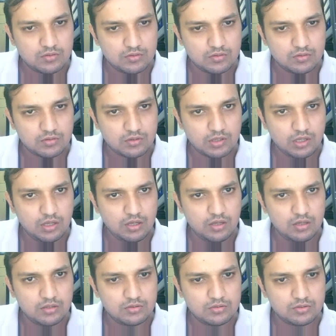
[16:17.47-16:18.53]
okay,
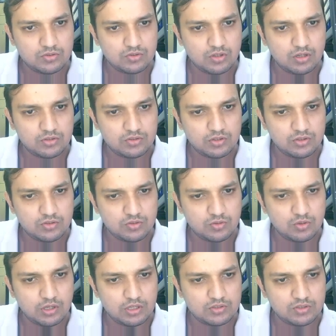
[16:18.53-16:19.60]
this is not a 6. You
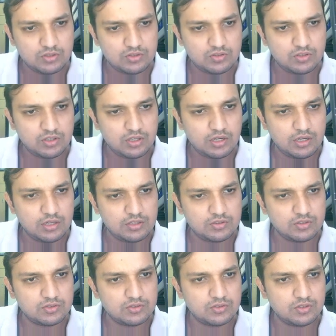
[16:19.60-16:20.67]
got a 6 here and a
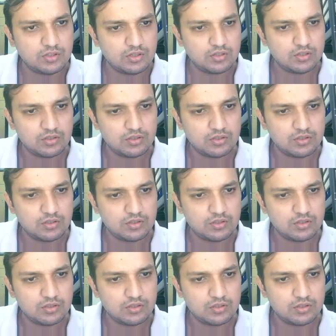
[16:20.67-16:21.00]
6 here.